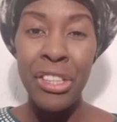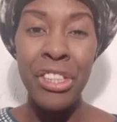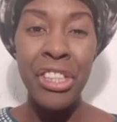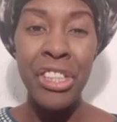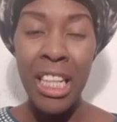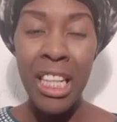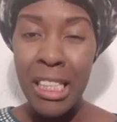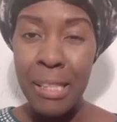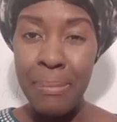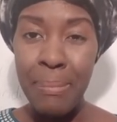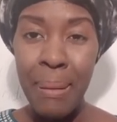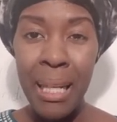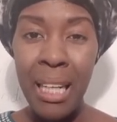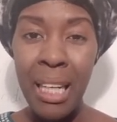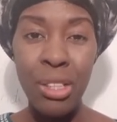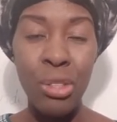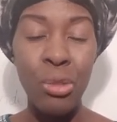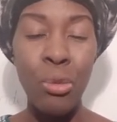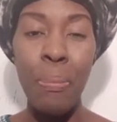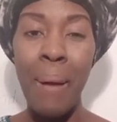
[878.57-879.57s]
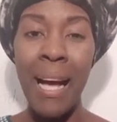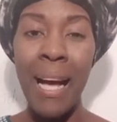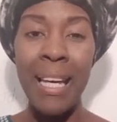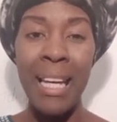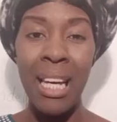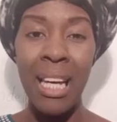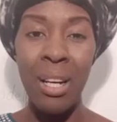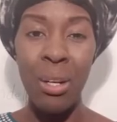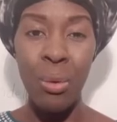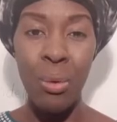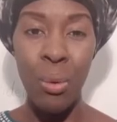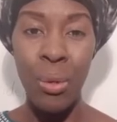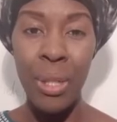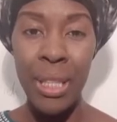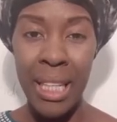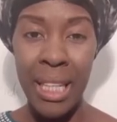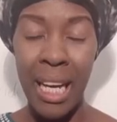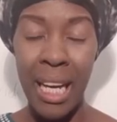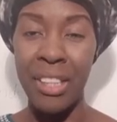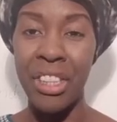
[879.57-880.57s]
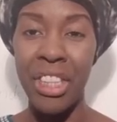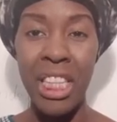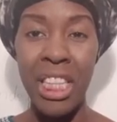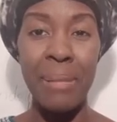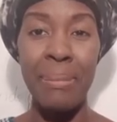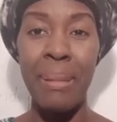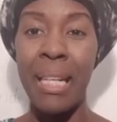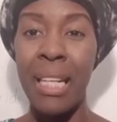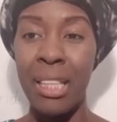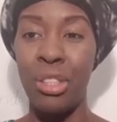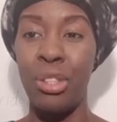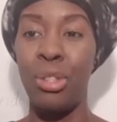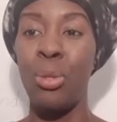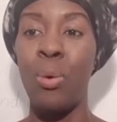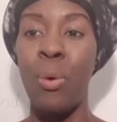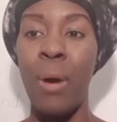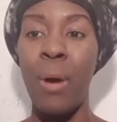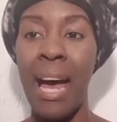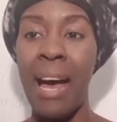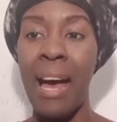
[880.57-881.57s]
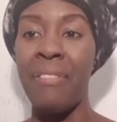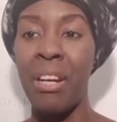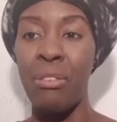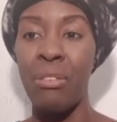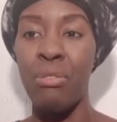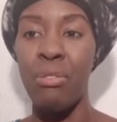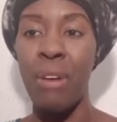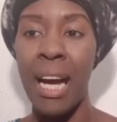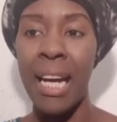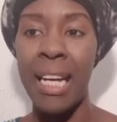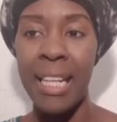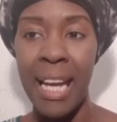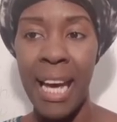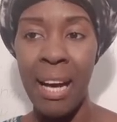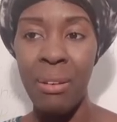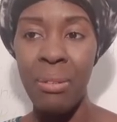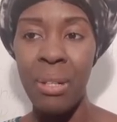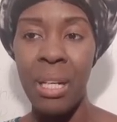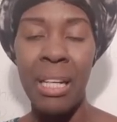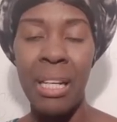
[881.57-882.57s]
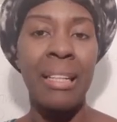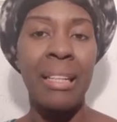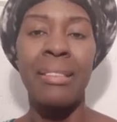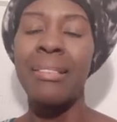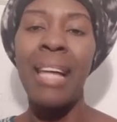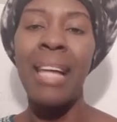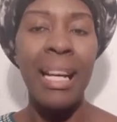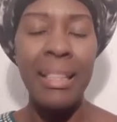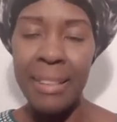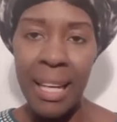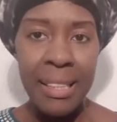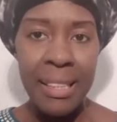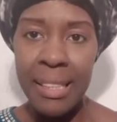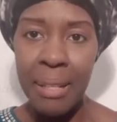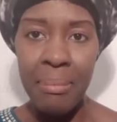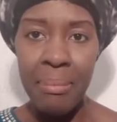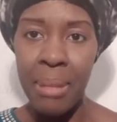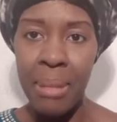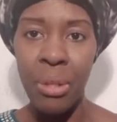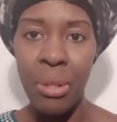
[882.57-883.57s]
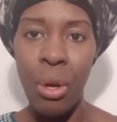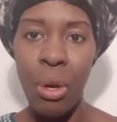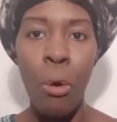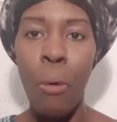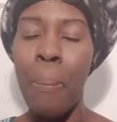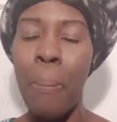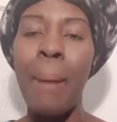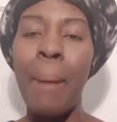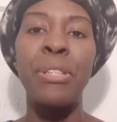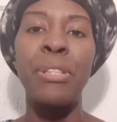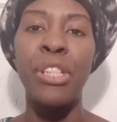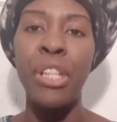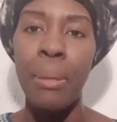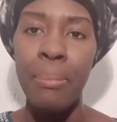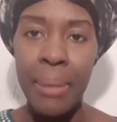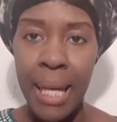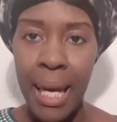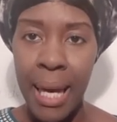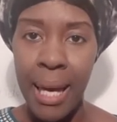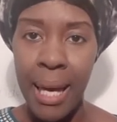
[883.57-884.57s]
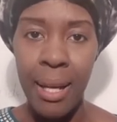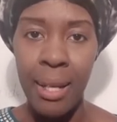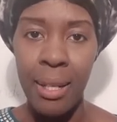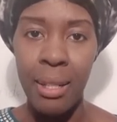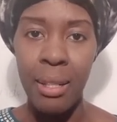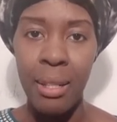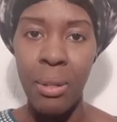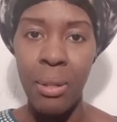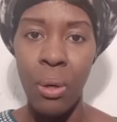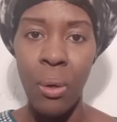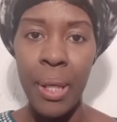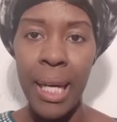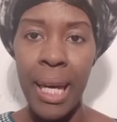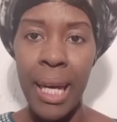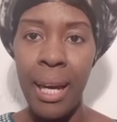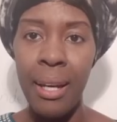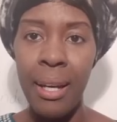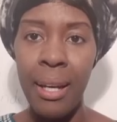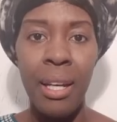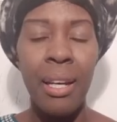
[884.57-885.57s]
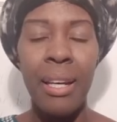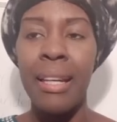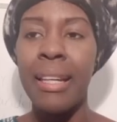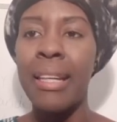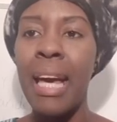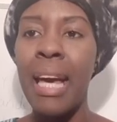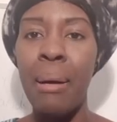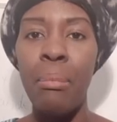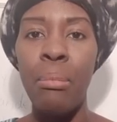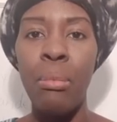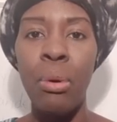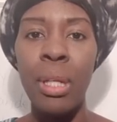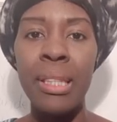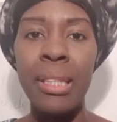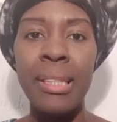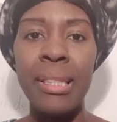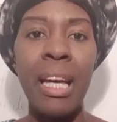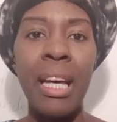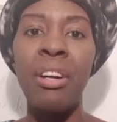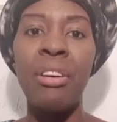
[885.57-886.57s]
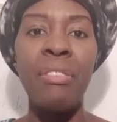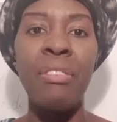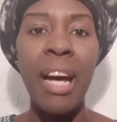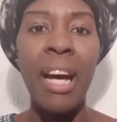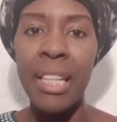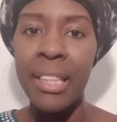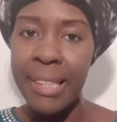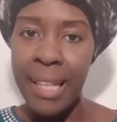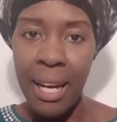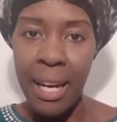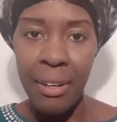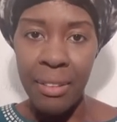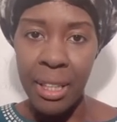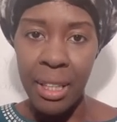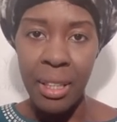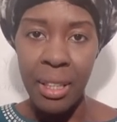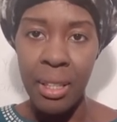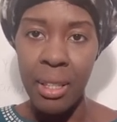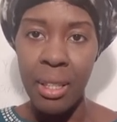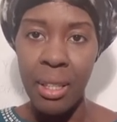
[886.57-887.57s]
Just because ou pa gen an kounya, just because you don't have it right now, that doesn't mean ke ou pap jam gen, ok? Gen moun se hereditary.